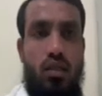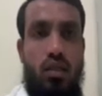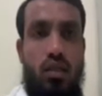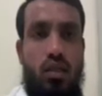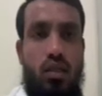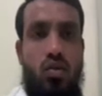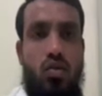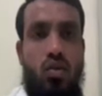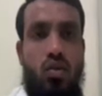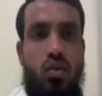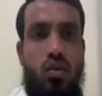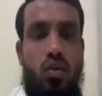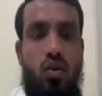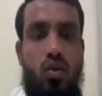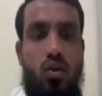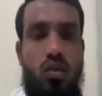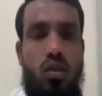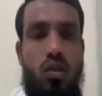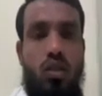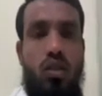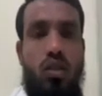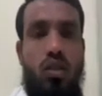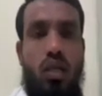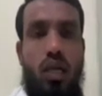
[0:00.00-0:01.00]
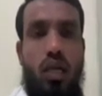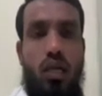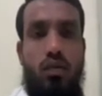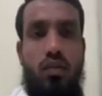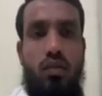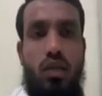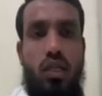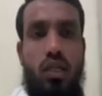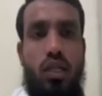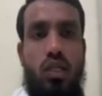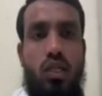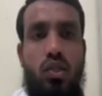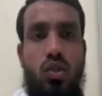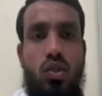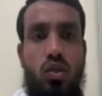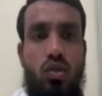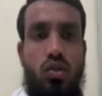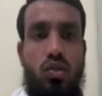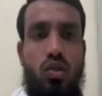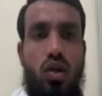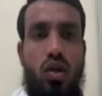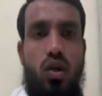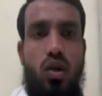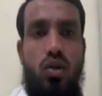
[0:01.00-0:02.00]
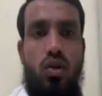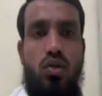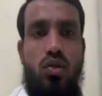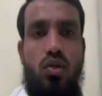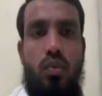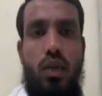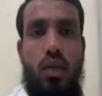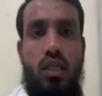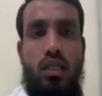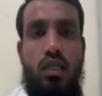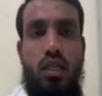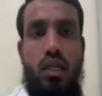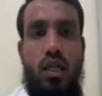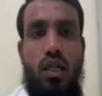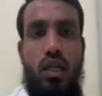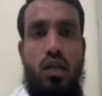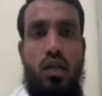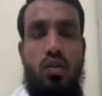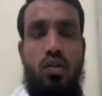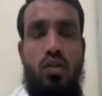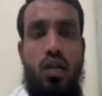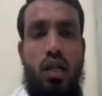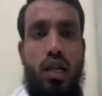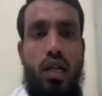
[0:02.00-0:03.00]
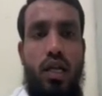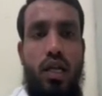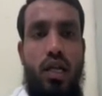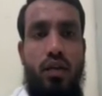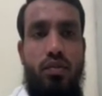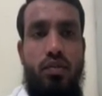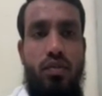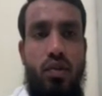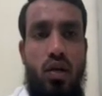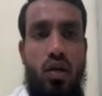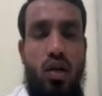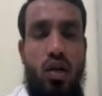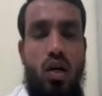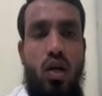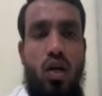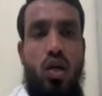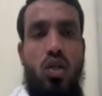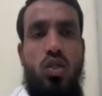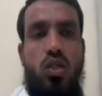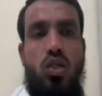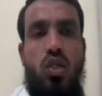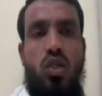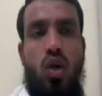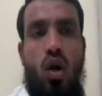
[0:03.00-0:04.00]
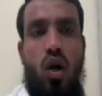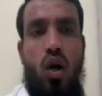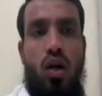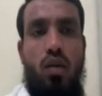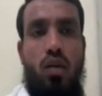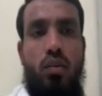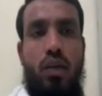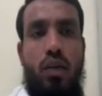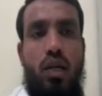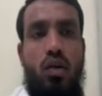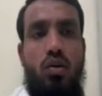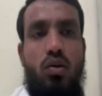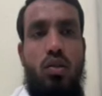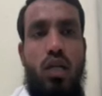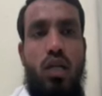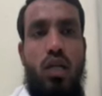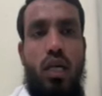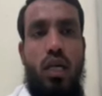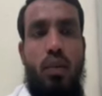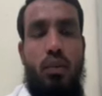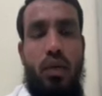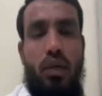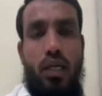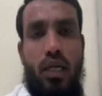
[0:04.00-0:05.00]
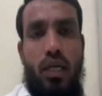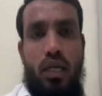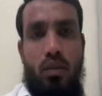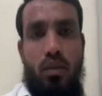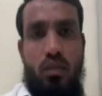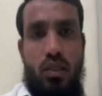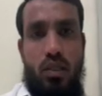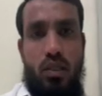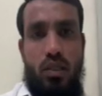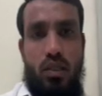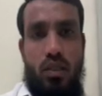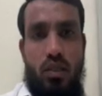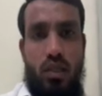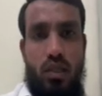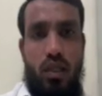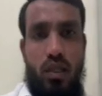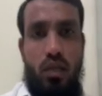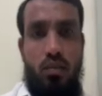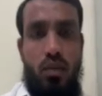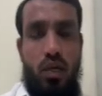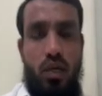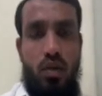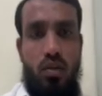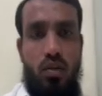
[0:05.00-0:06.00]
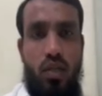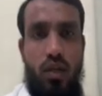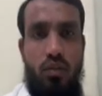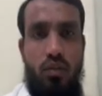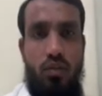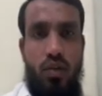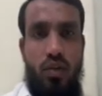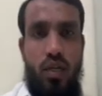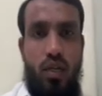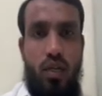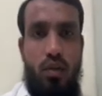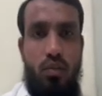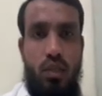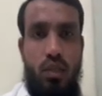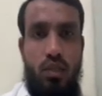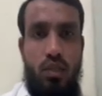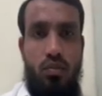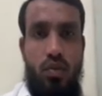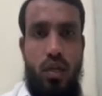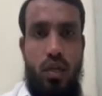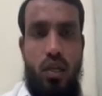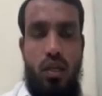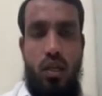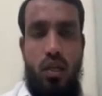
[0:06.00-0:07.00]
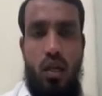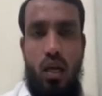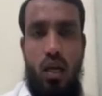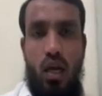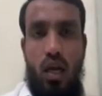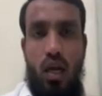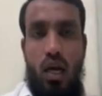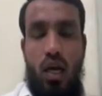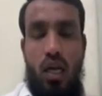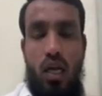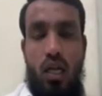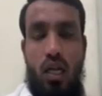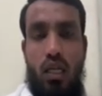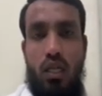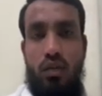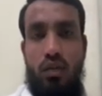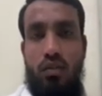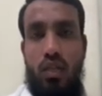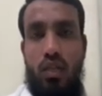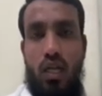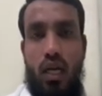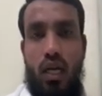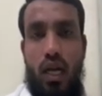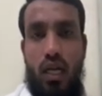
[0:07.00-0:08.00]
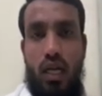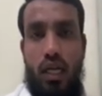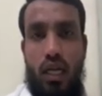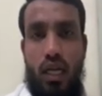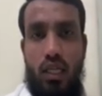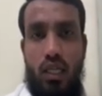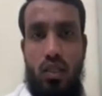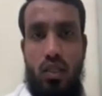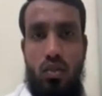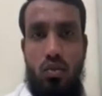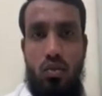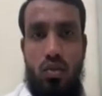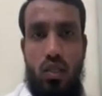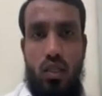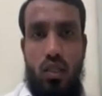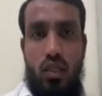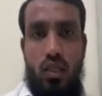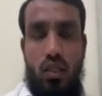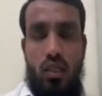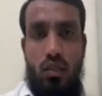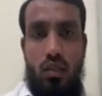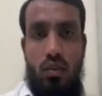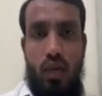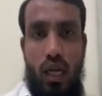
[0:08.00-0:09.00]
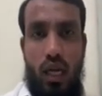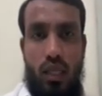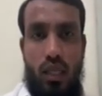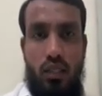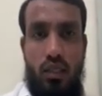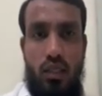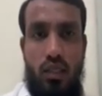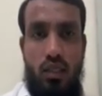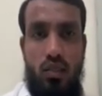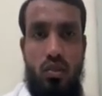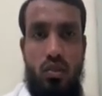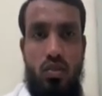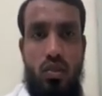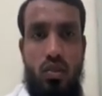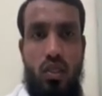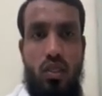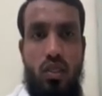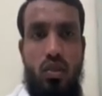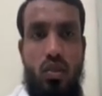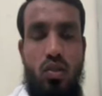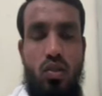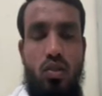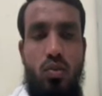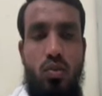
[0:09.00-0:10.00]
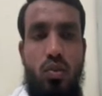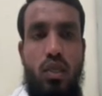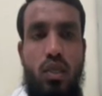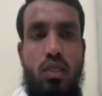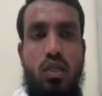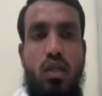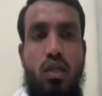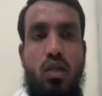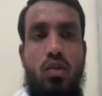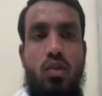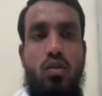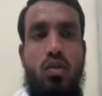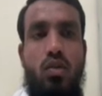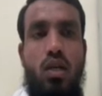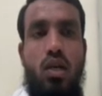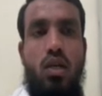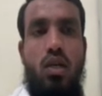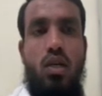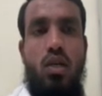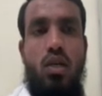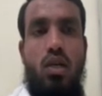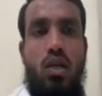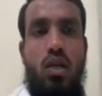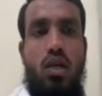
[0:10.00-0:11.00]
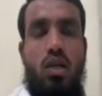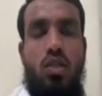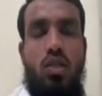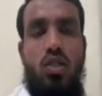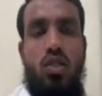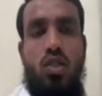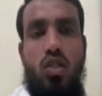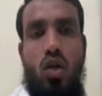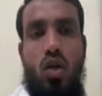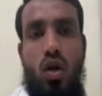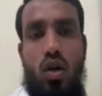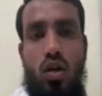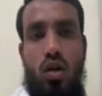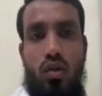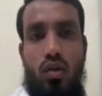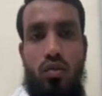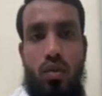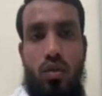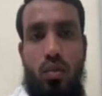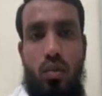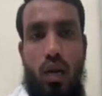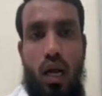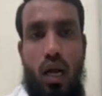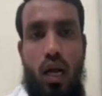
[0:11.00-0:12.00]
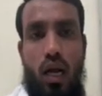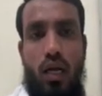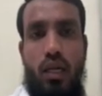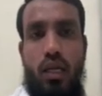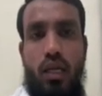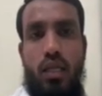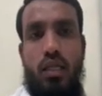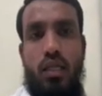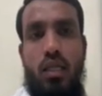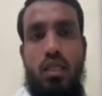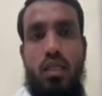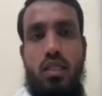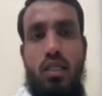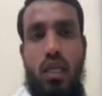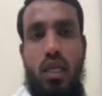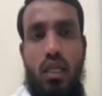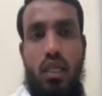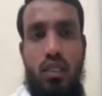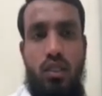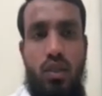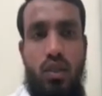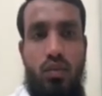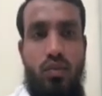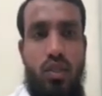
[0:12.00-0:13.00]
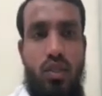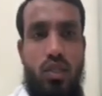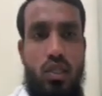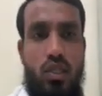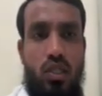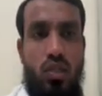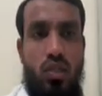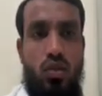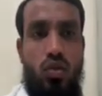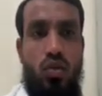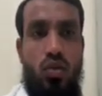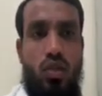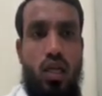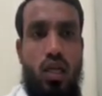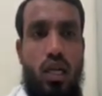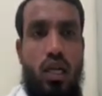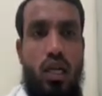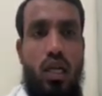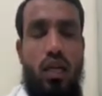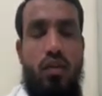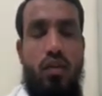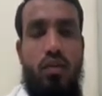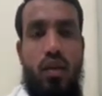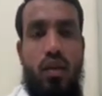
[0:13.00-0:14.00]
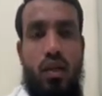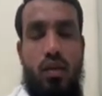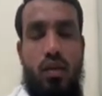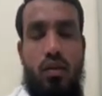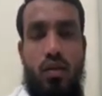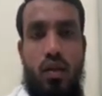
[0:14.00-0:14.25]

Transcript: so this kind of the tissues also present into the leaf stalk below the epidermis, right, below the epidermis, where the leaves are attached to the branches. So it is also present into the stalk of the plant, and the cells of these tissues are leaving.